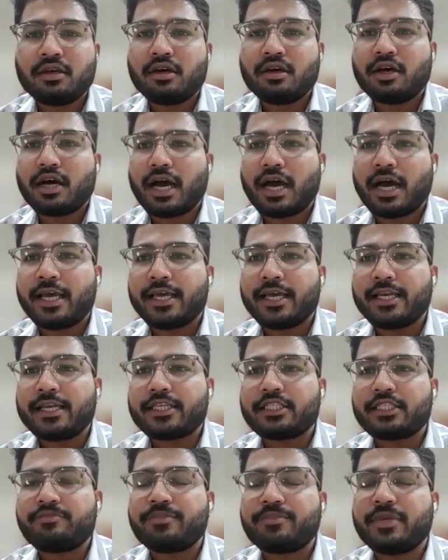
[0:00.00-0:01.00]
a higher
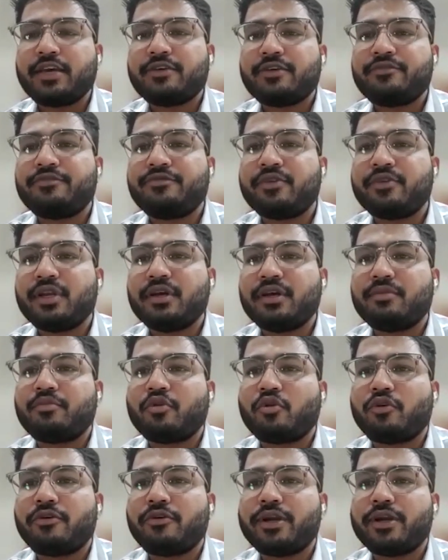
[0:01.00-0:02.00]
SPF will
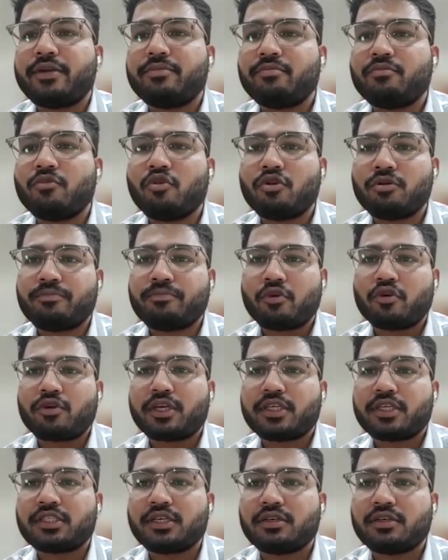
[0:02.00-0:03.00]
provide more
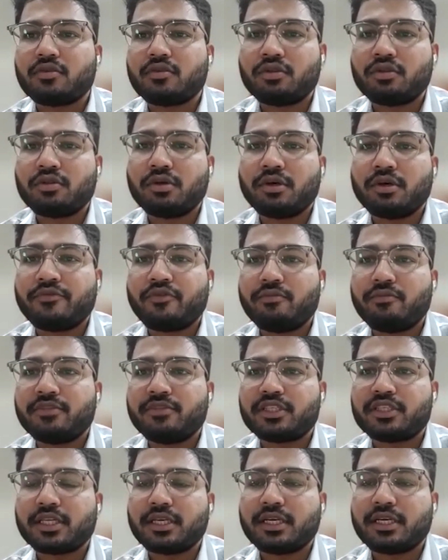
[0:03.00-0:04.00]
protection from
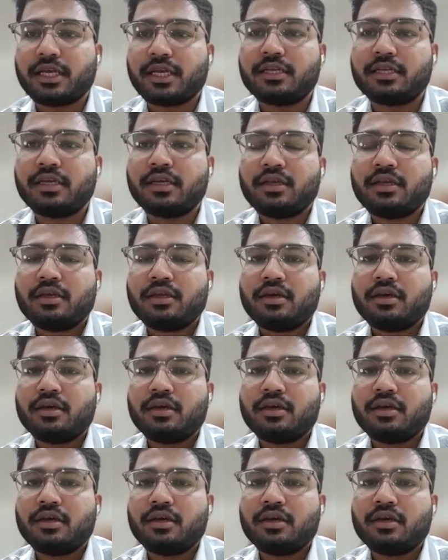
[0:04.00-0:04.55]
the sunlight.